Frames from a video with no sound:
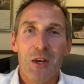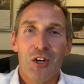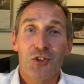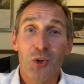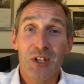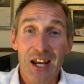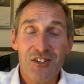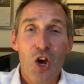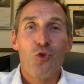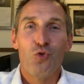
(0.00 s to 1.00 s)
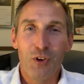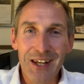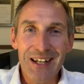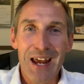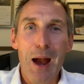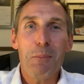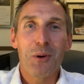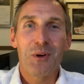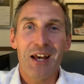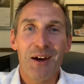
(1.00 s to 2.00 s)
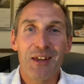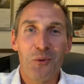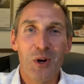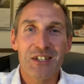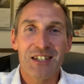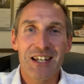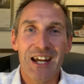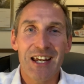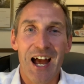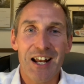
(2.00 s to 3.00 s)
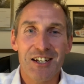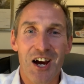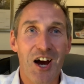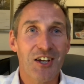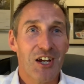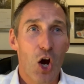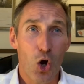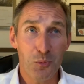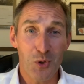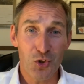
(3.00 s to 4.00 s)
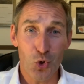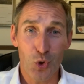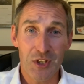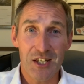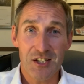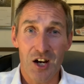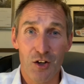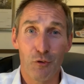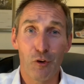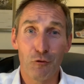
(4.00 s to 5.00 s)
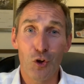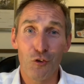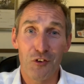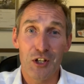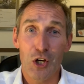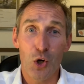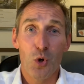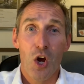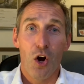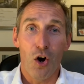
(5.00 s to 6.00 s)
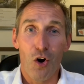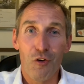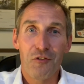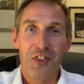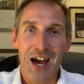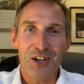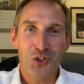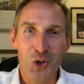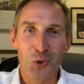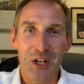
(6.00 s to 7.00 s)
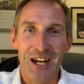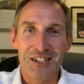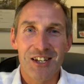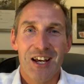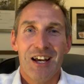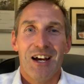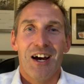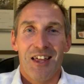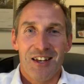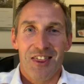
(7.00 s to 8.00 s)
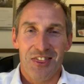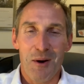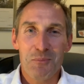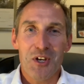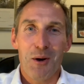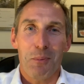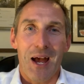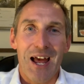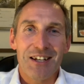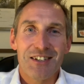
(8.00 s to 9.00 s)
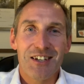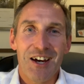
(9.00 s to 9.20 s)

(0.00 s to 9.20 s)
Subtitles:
So yes, really happy with how that went today, and I hope you enjoyed this kind of review video of that showcase. Thumbs up and